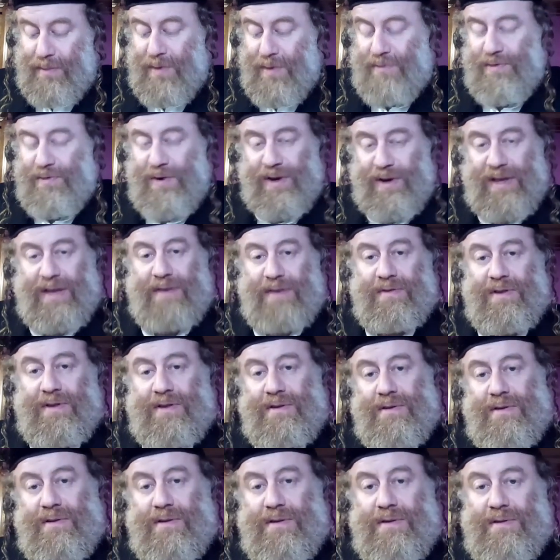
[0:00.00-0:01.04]
more forgiving,
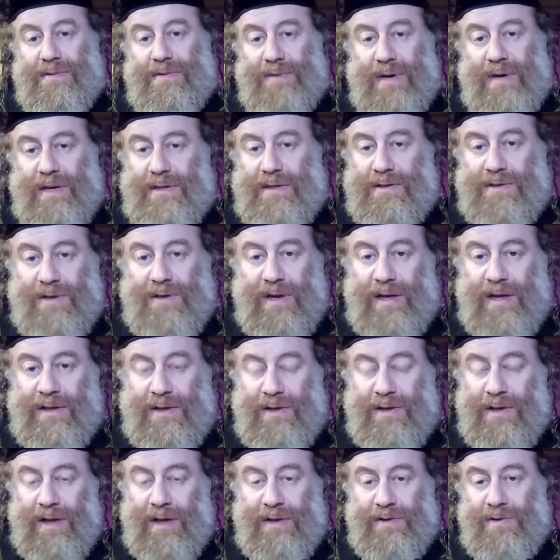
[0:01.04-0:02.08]
right? So and
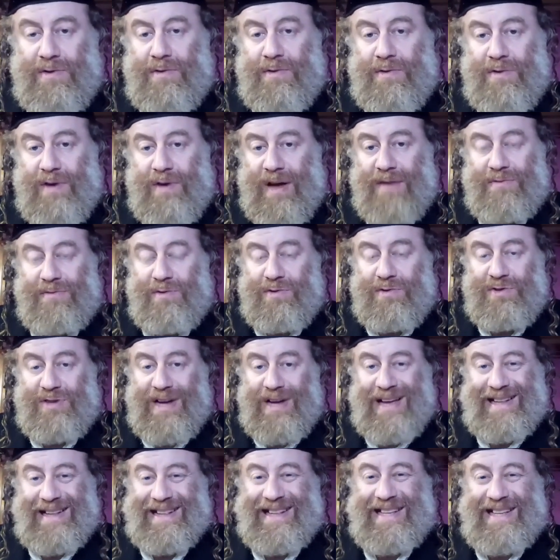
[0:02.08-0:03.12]
and you you have to
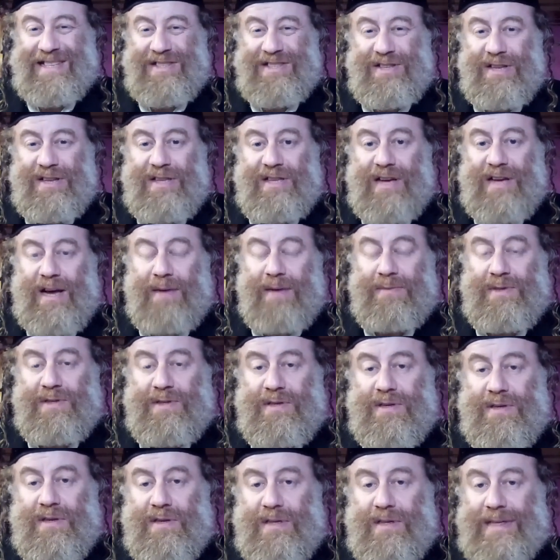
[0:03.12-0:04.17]
try at least three times,
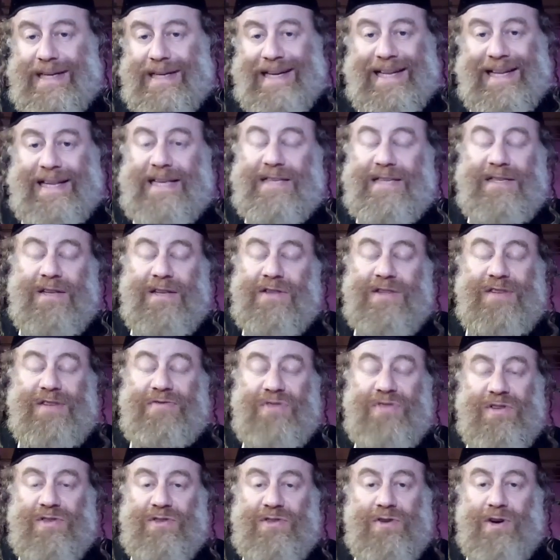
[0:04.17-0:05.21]
at least at
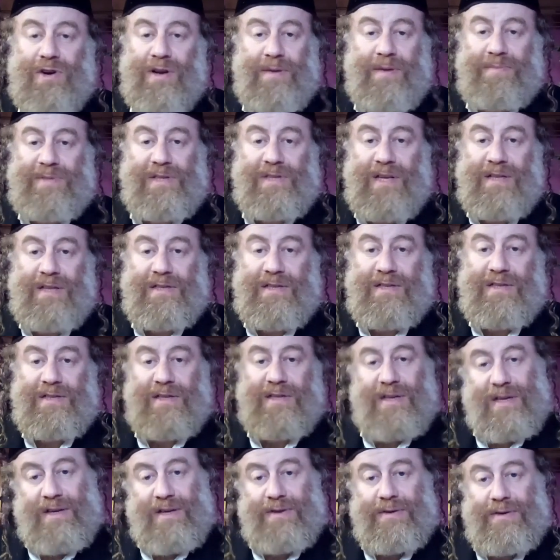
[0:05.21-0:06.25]
different circumstances,
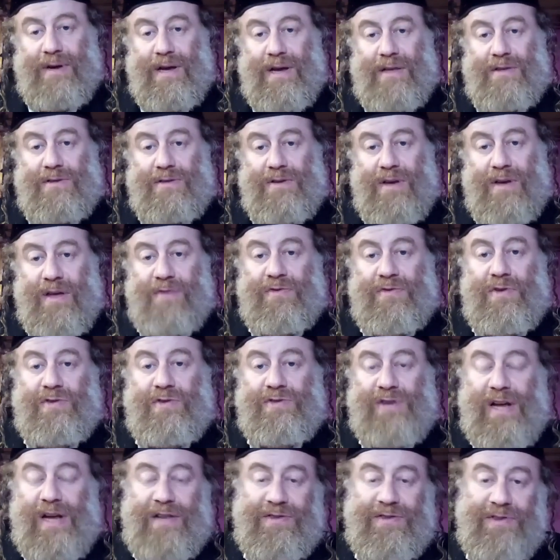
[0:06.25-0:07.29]
right? So if you
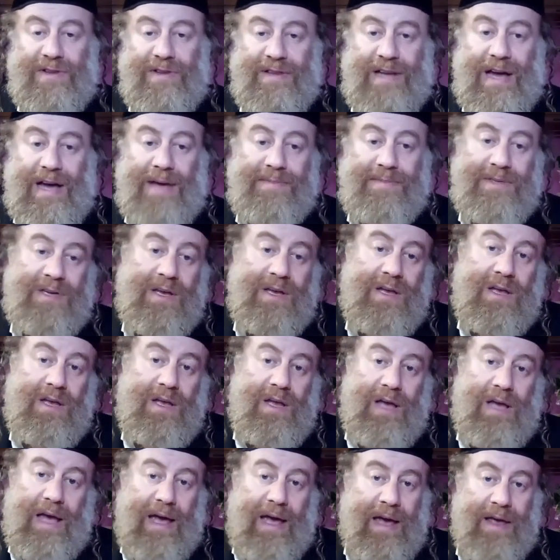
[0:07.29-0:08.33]
try three times,
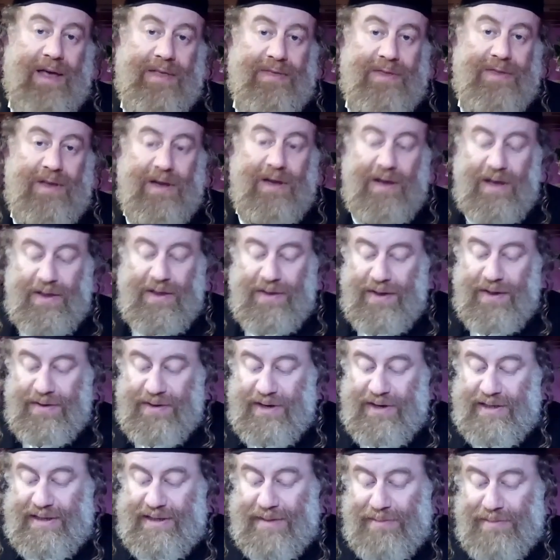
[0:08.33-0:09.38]
and uh, there
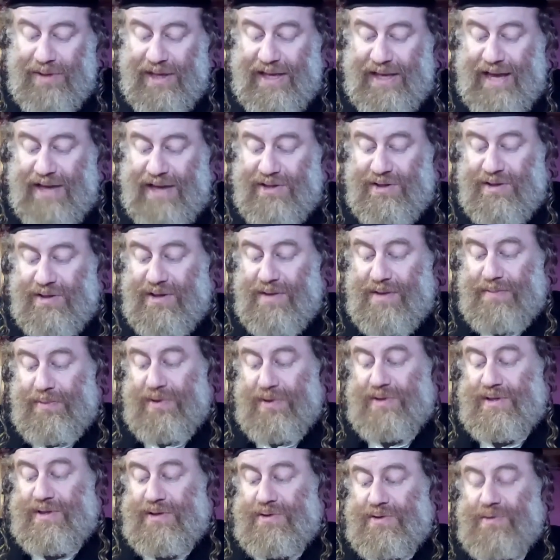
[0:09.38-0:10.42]
is obligation on the
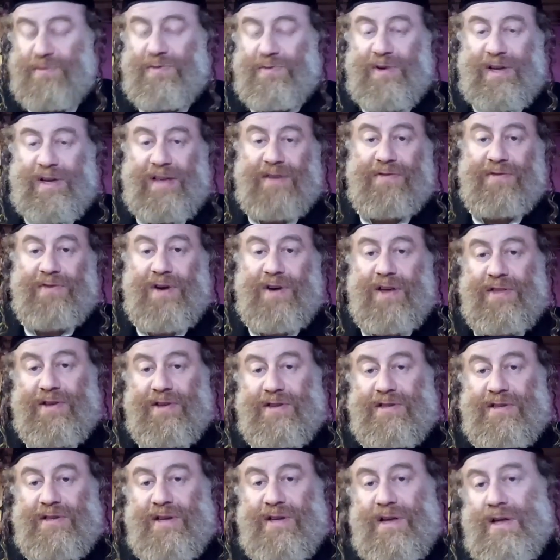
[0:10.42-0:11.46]
person to forgive
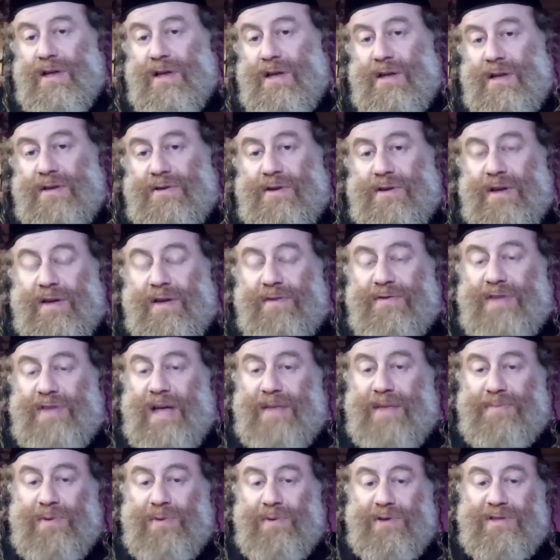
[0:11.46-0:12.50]
others. So if
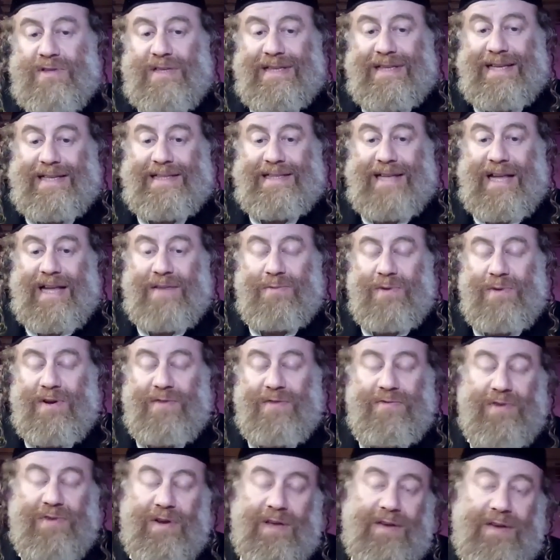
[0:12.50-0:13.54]
that person does not want to
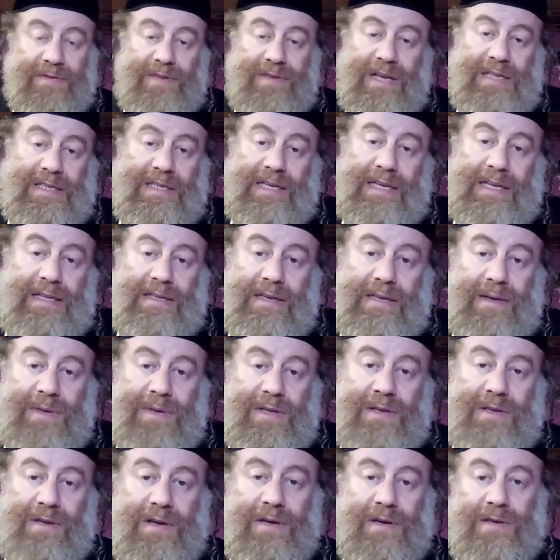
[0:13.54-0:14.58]
forgive, that's it. I
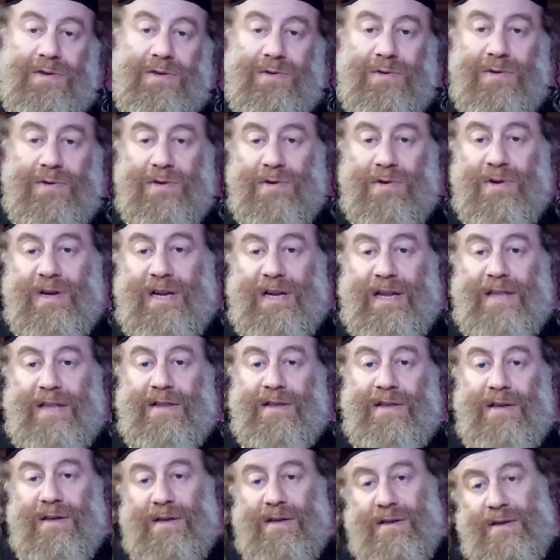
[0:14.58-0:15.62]
mean, uh, you you
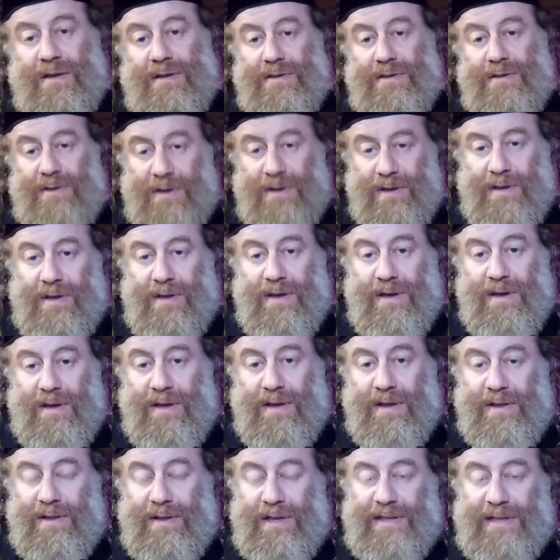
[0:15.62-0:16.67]
clean. So
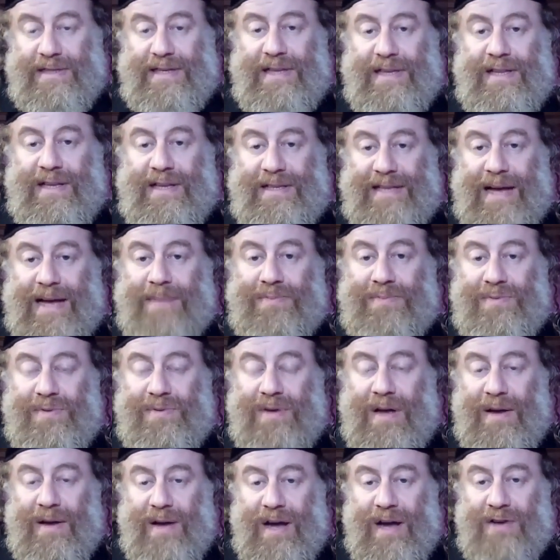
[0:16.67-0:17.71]
the, the sin is up,
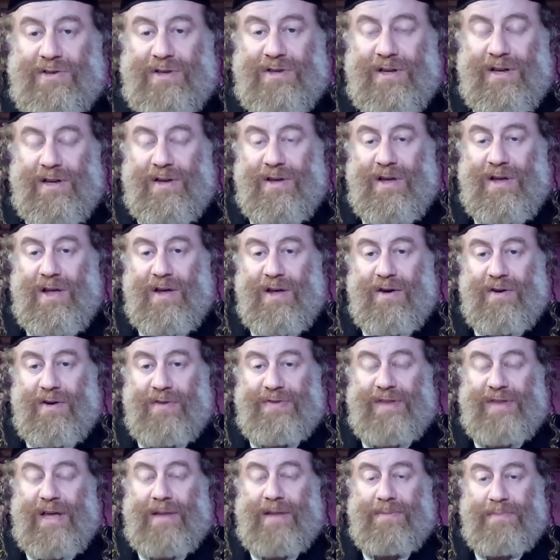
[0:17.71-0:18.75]
uh, actually
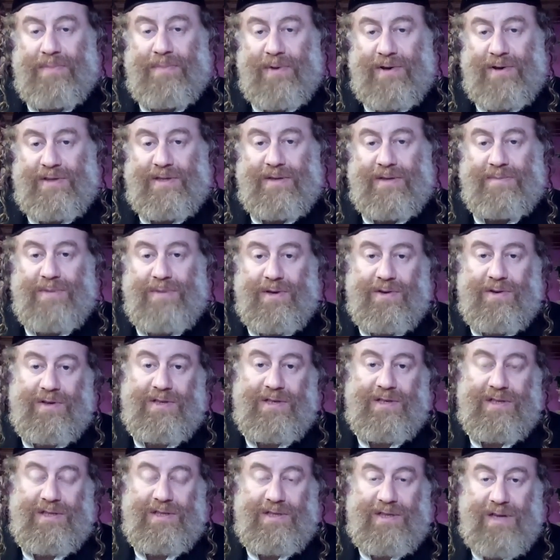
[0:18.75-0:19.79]
on that person
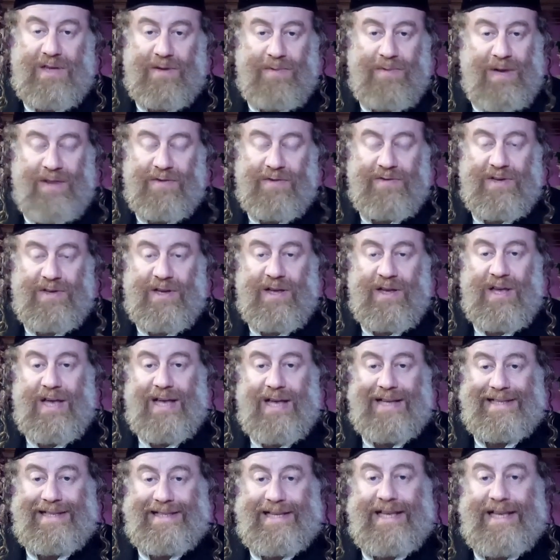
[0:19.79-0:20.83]
because it's uh, one of the
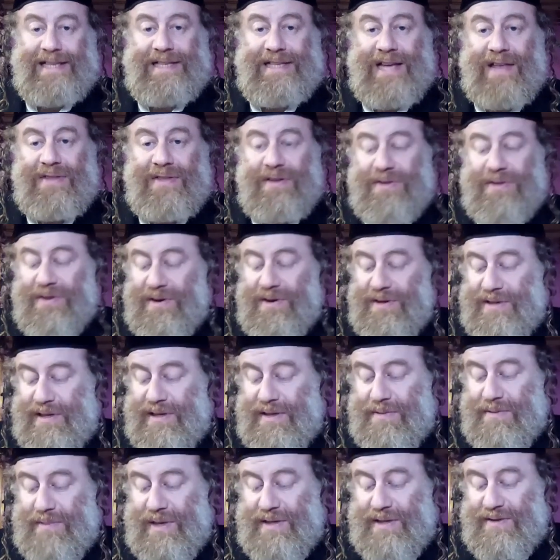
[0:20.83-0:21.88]

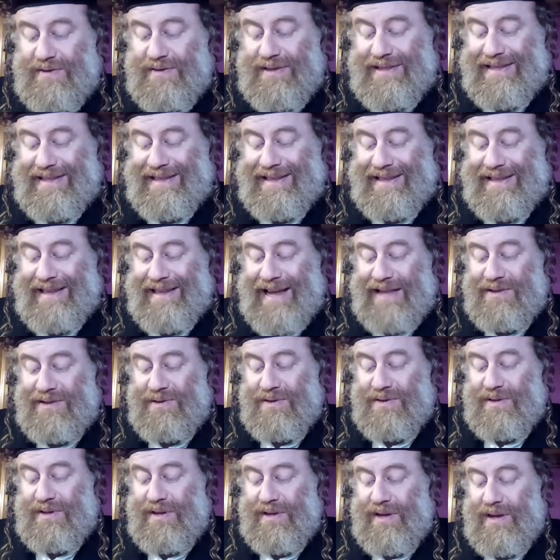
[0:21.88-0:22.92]
613 mitzvahs not
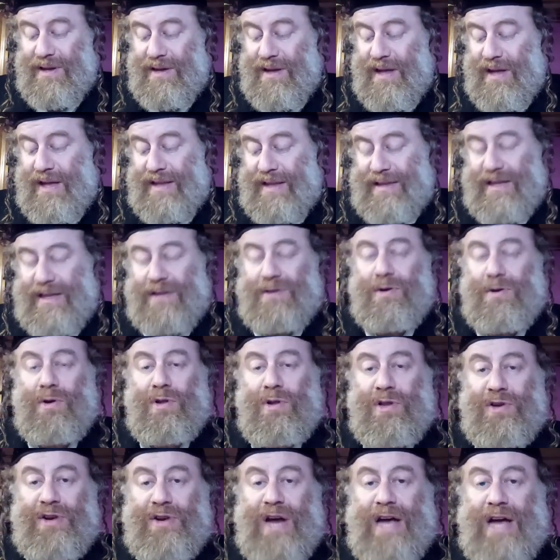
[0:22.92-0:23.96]
to, not to
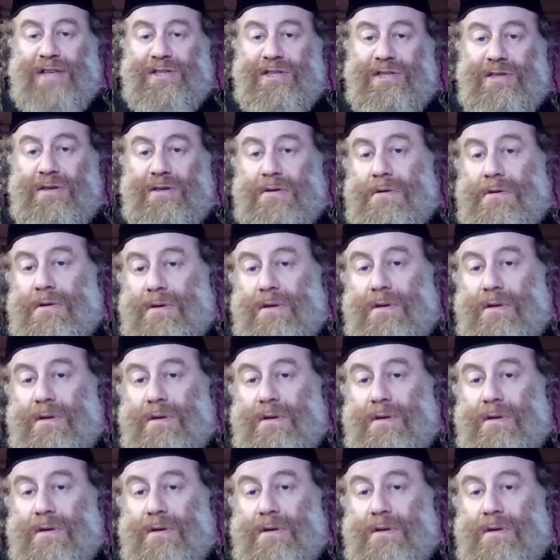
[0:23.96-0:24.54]
hold grudge